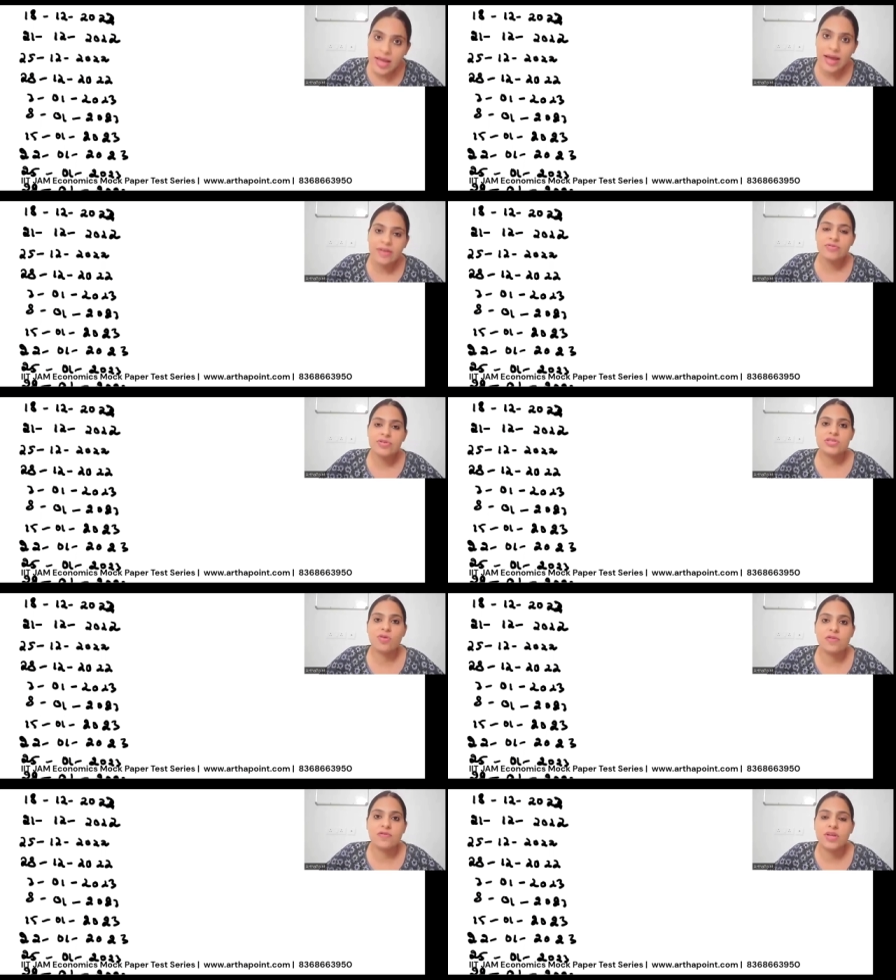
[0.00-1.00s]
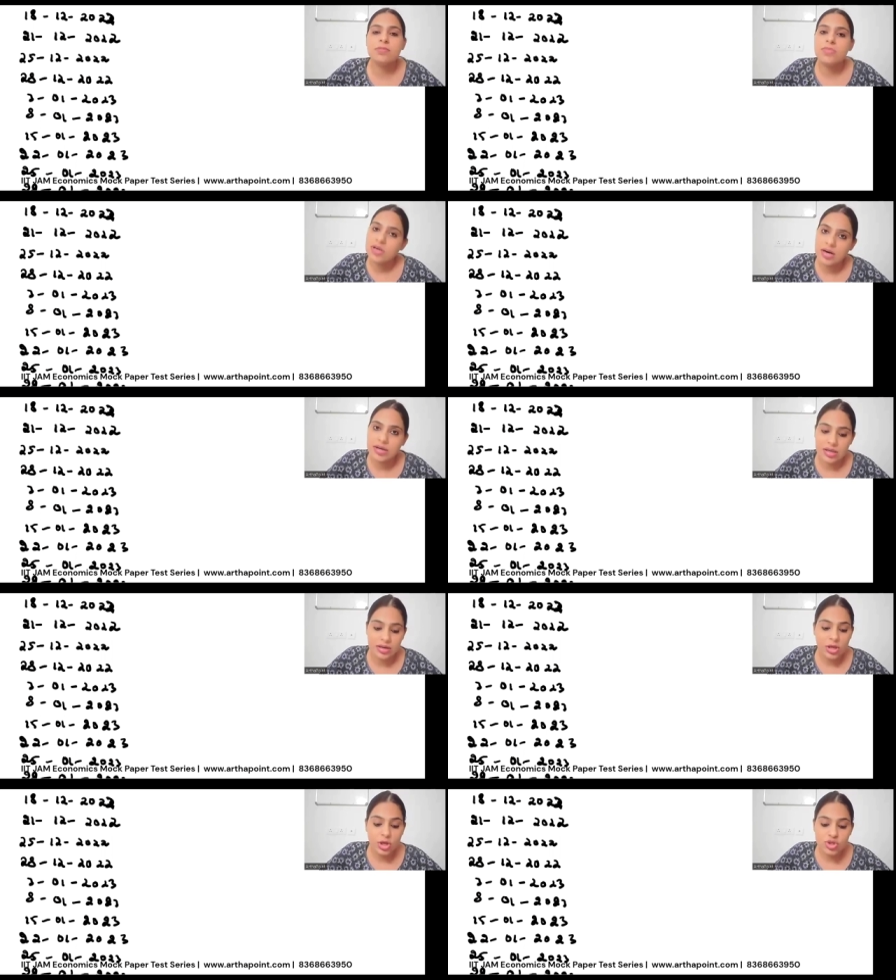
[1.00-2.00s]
and resolve them again